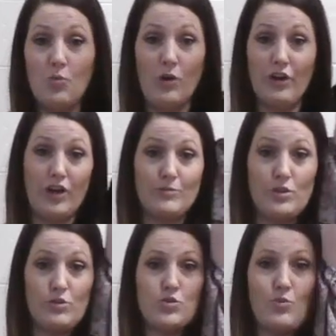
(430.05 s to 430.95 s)
One arm
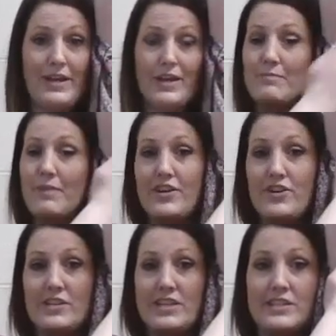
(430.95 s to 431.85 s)
goes right up by
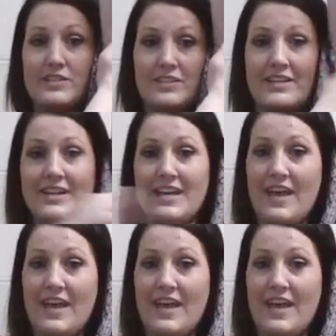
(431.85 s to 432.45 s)
your ear